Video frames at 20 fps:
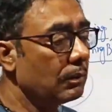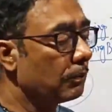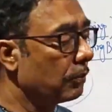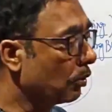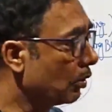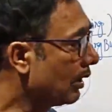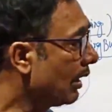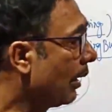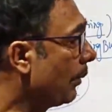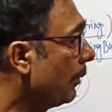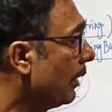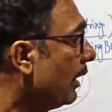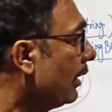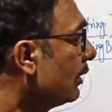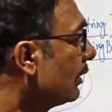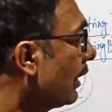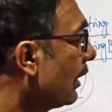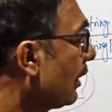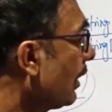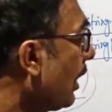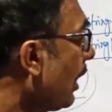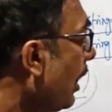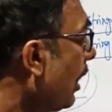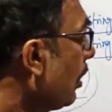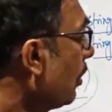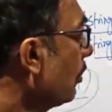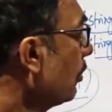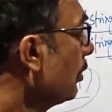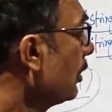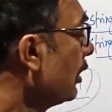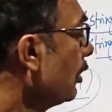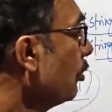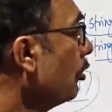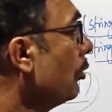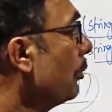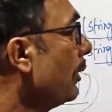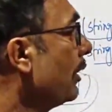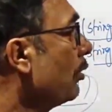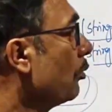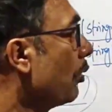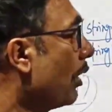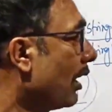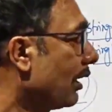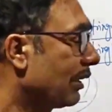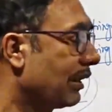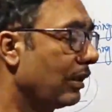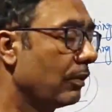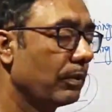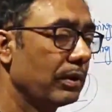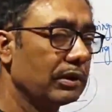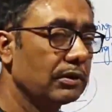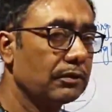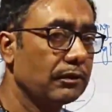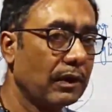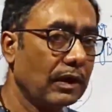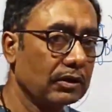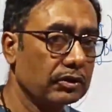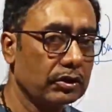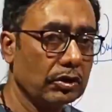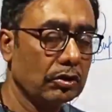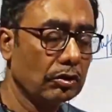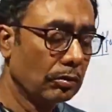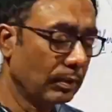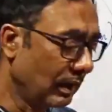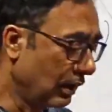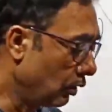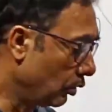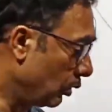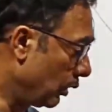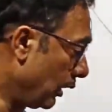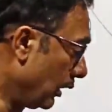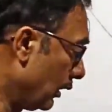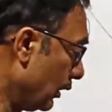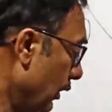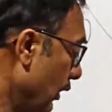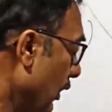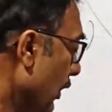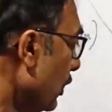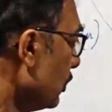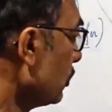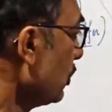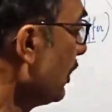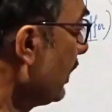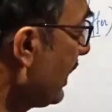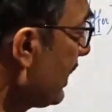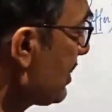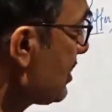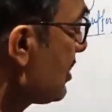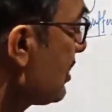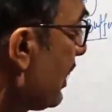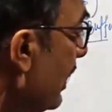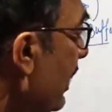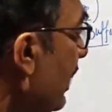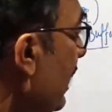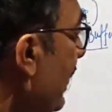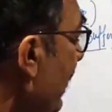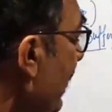programming that how you will be working with function overloading. So let's take an